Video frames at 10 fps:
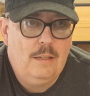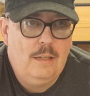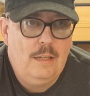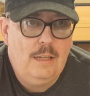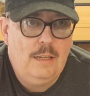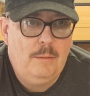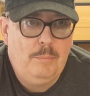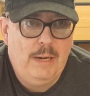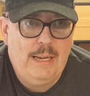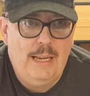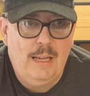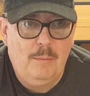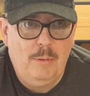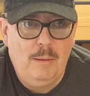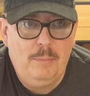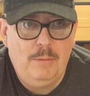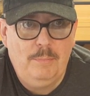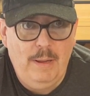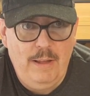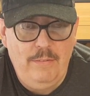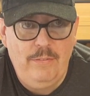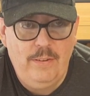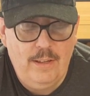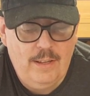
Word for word: uh, Bev,